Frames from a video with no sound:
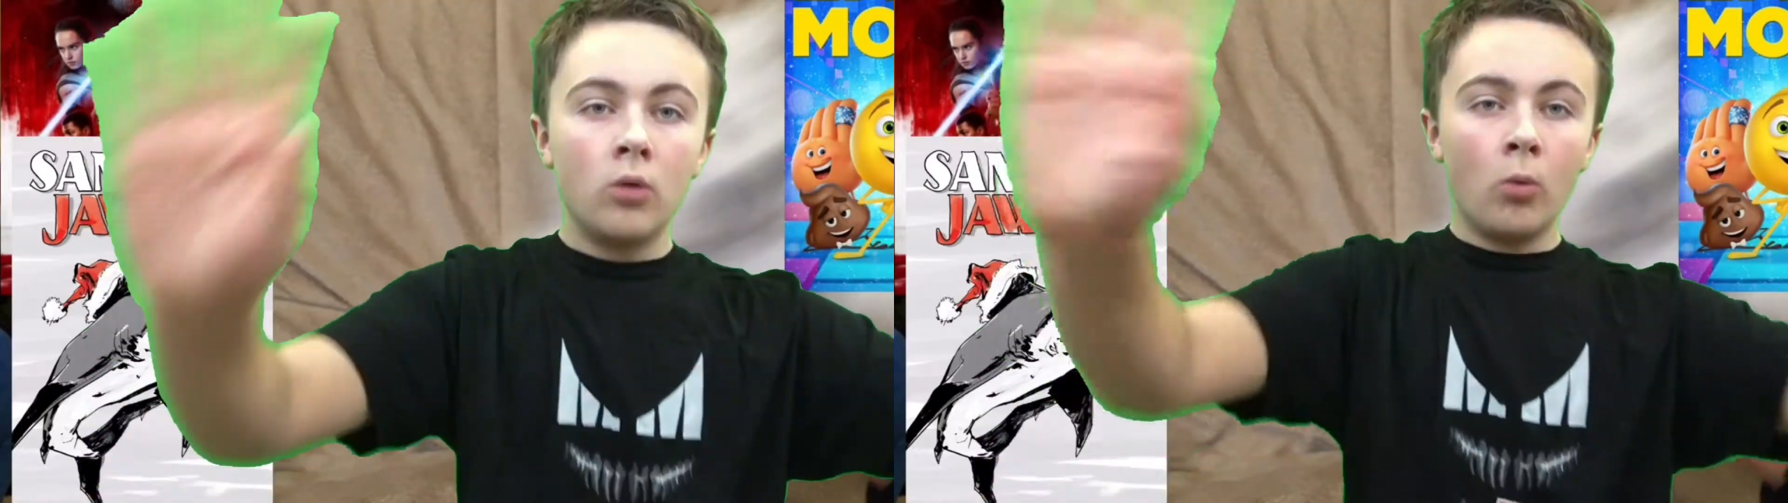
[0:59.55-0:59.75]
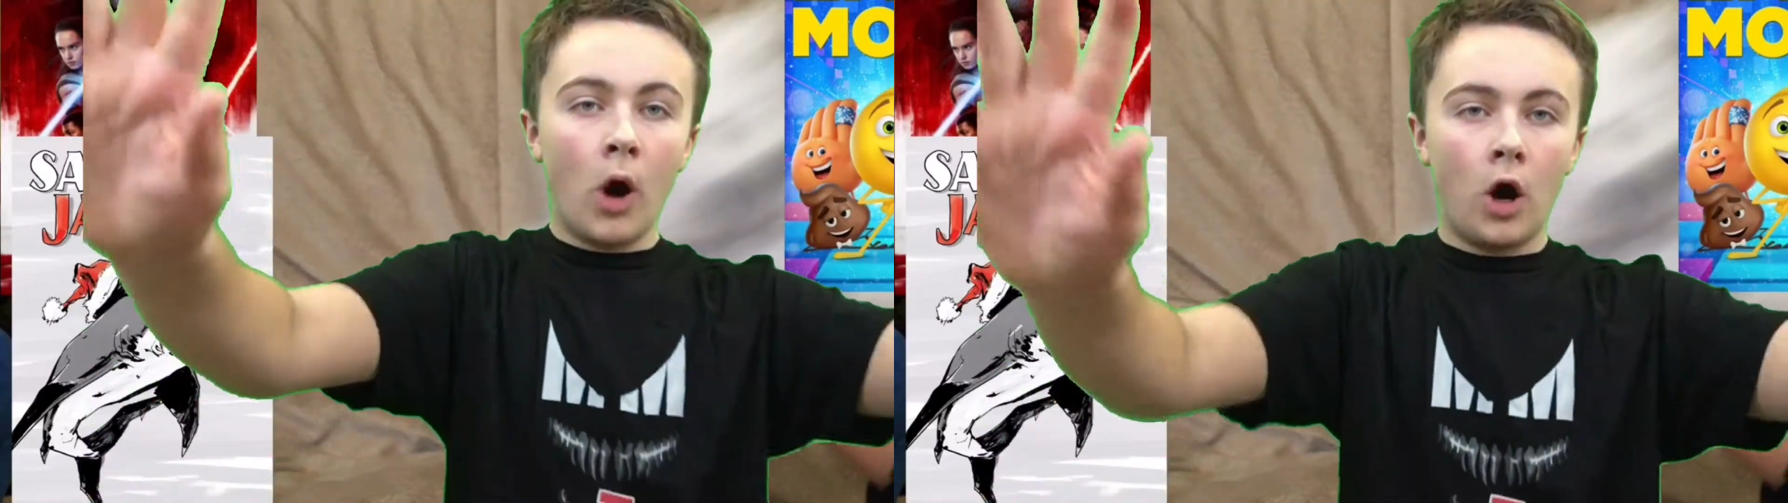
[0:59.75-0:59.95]

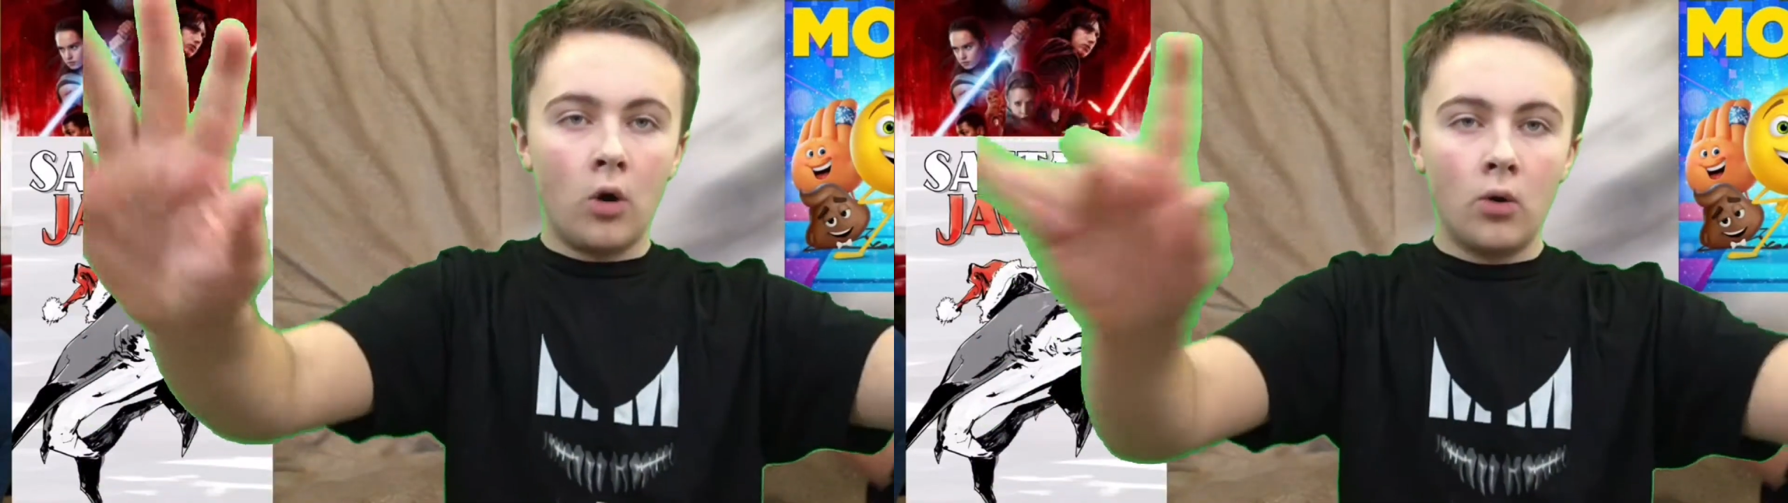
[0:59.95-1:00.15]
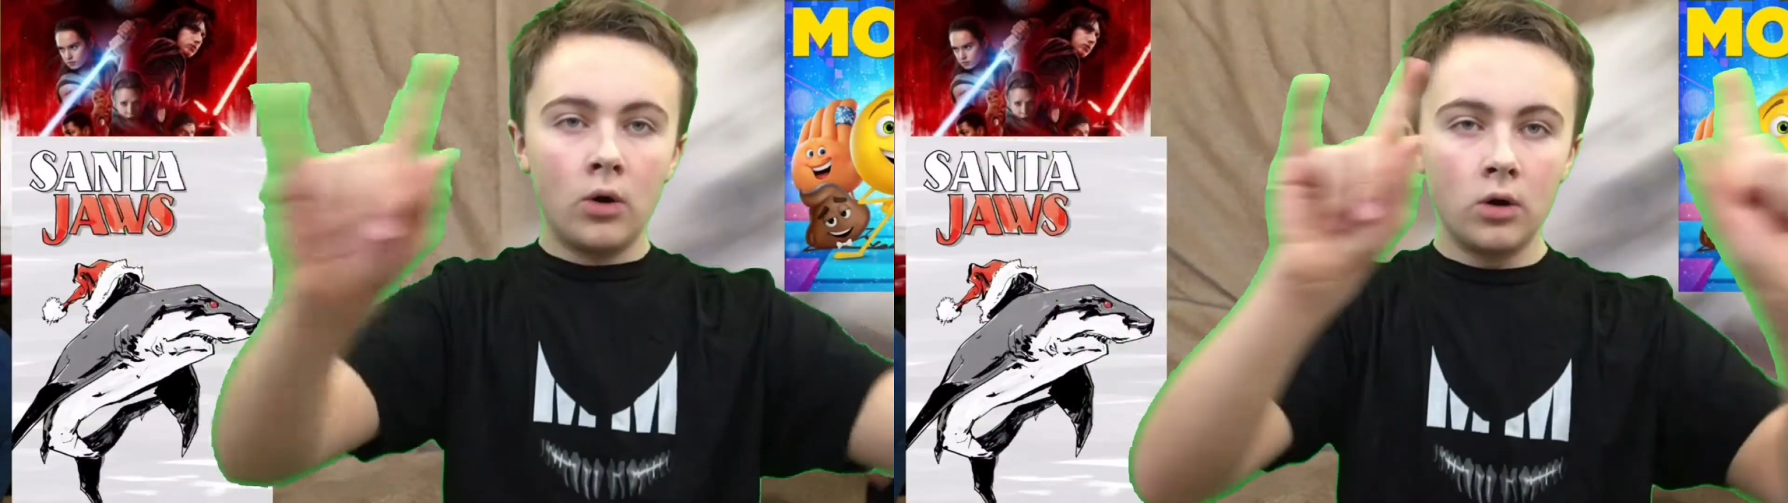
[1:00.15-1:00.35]

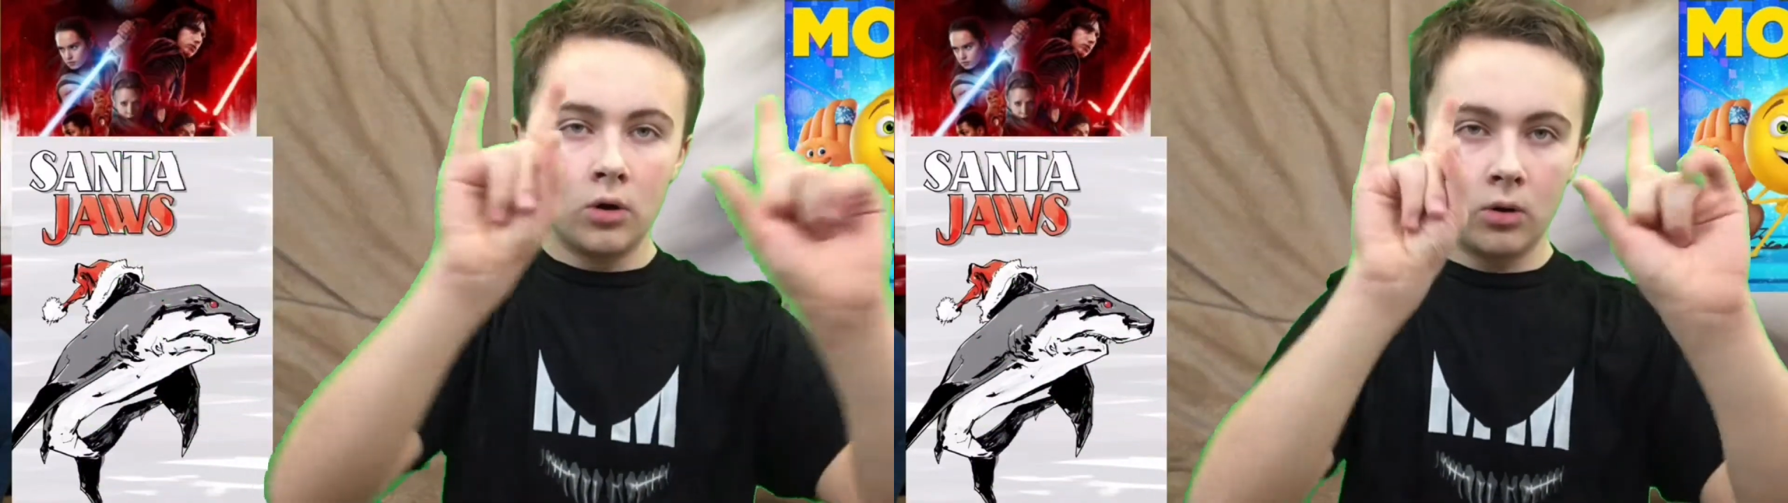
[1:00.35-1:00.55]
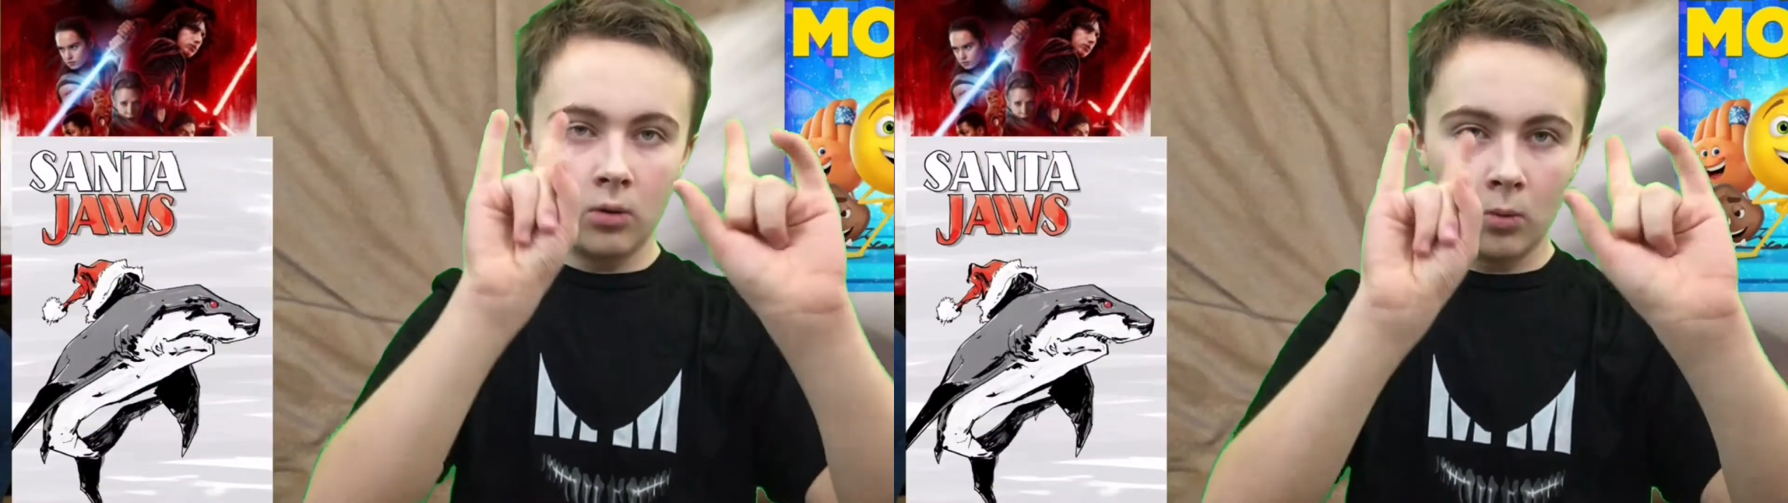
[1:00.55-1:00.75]
whoa,
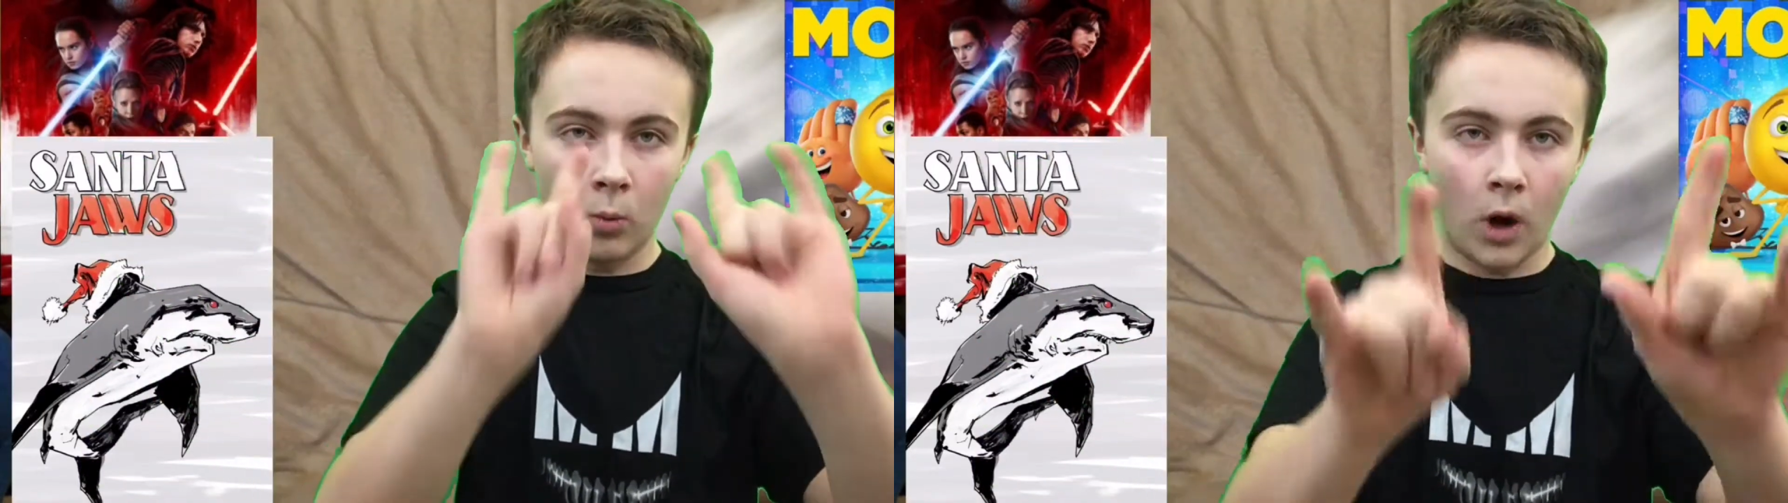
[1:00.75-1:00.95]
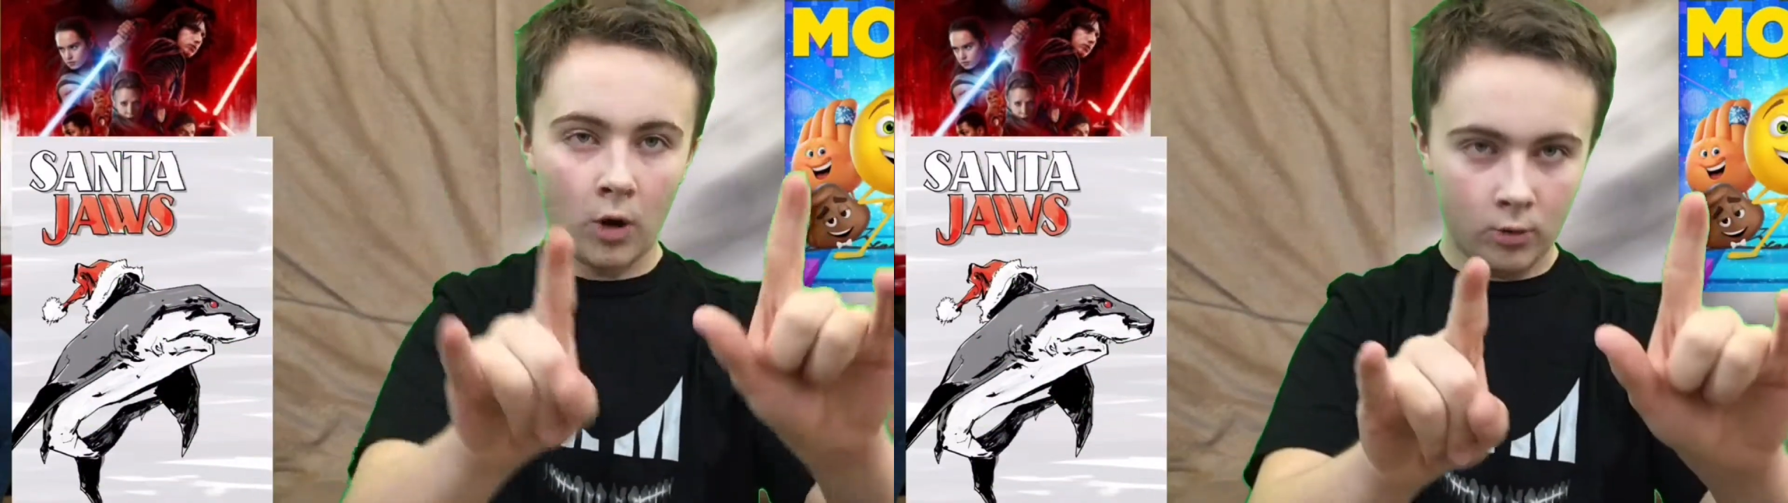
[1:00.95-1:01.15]

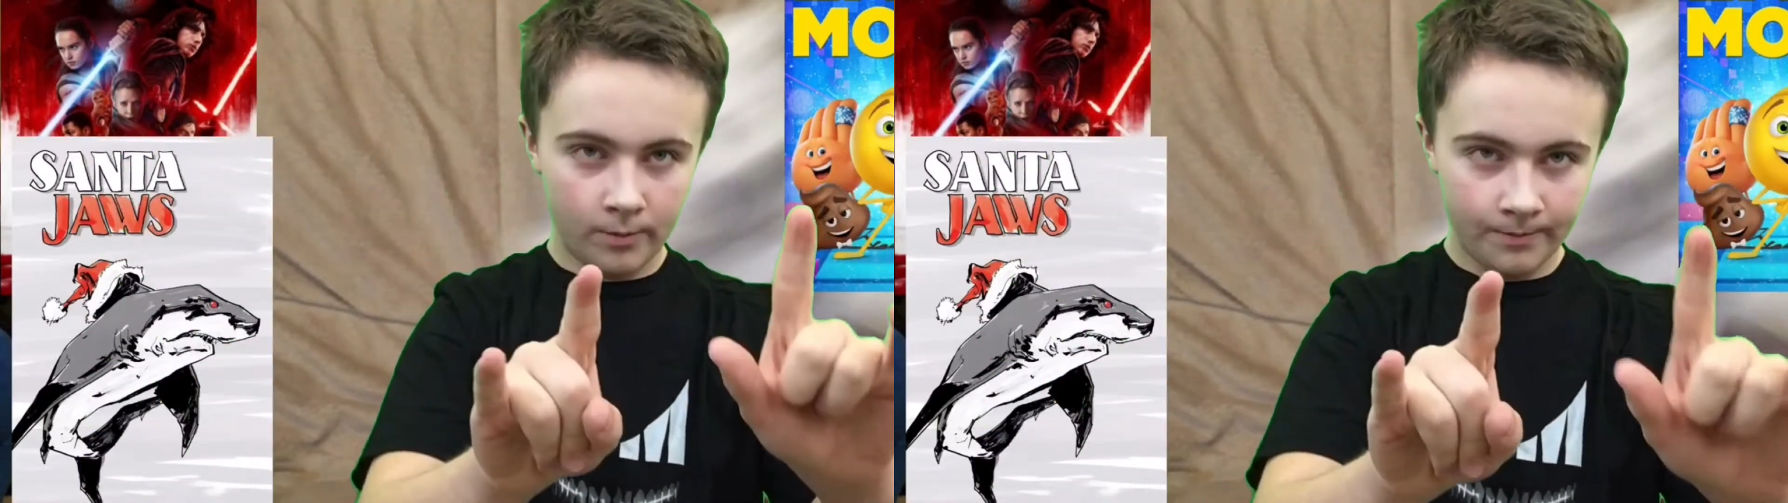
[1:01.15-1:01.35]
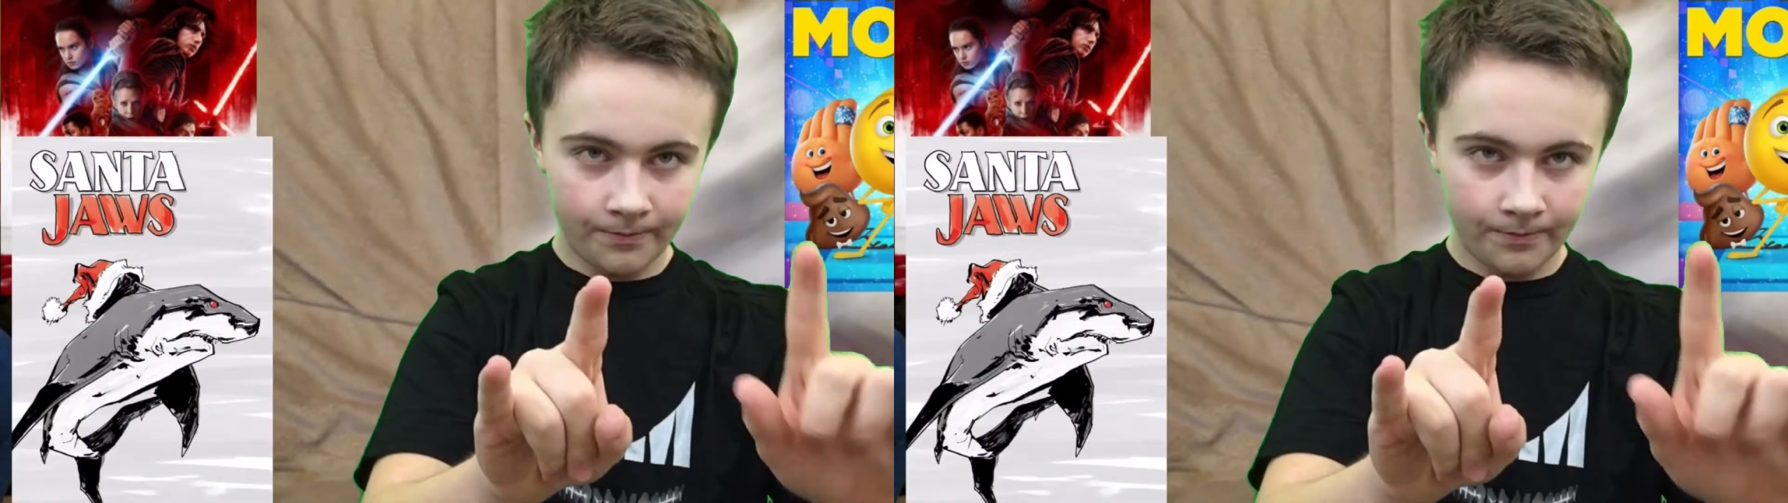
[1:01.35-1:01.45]
whoa.